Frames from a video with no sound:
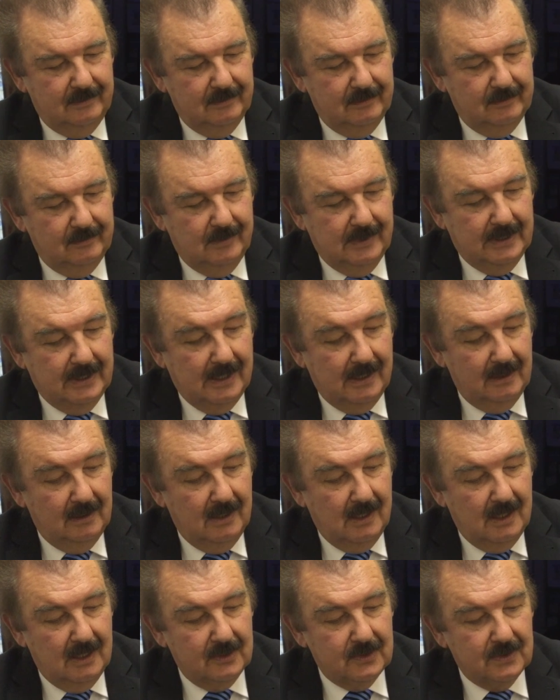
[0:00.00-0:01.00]
when I
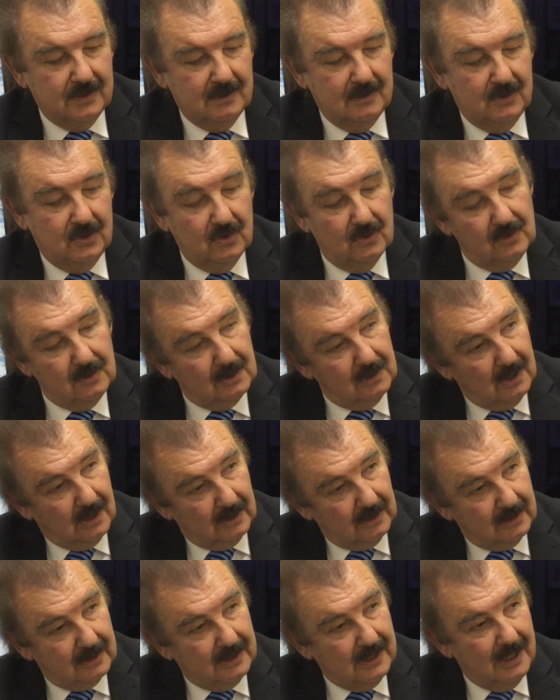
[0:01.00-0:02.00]
lost, Joe
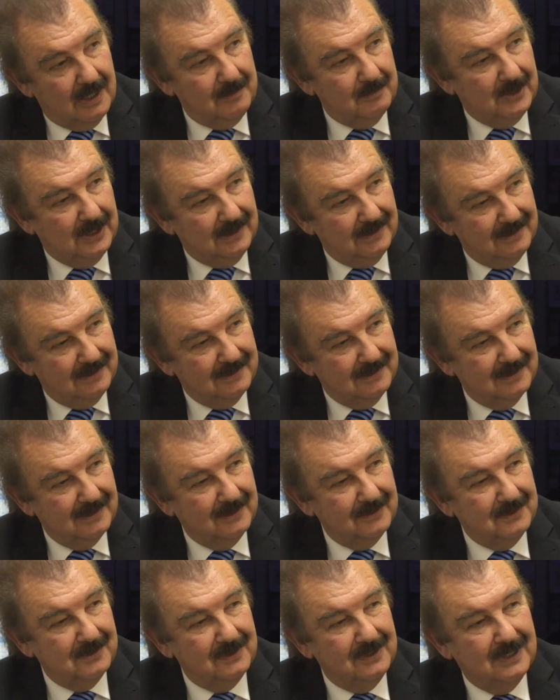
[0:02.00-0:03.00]
Clark came in
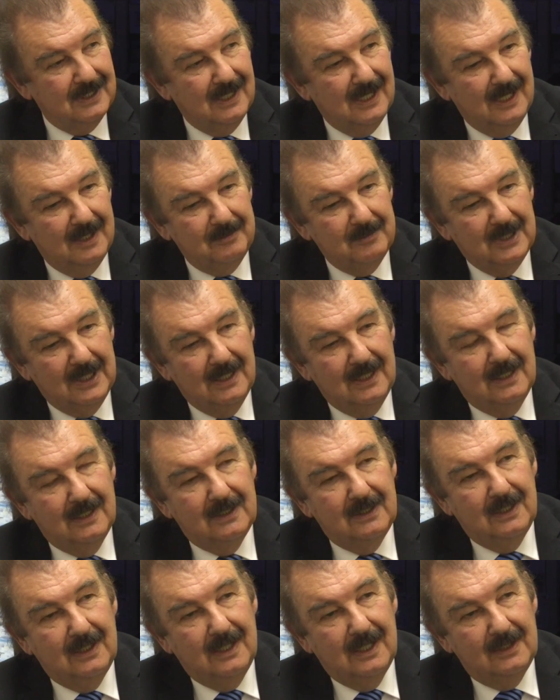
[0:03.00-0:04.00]
at the time.
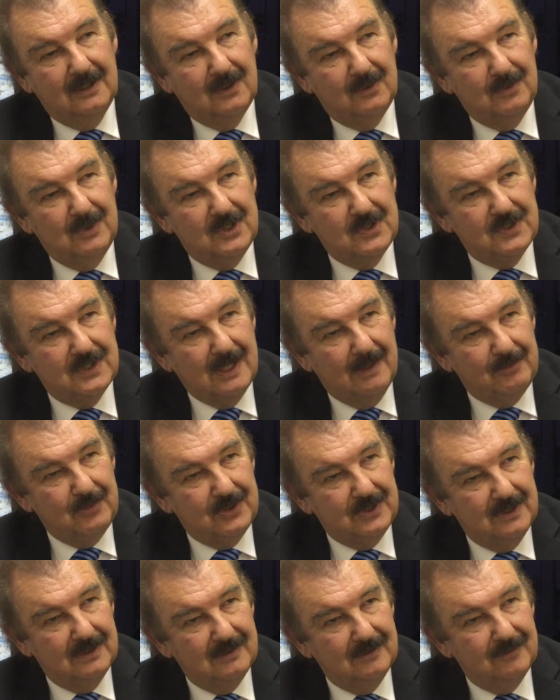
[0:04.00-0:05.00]
They had a
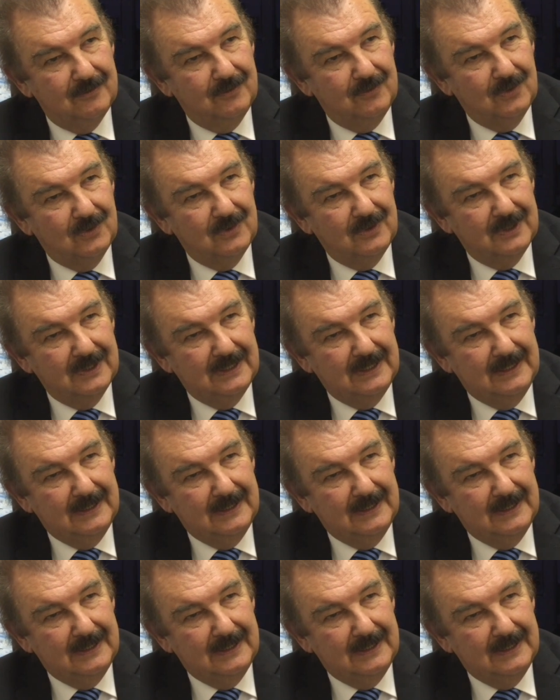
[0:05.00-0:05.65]
reception for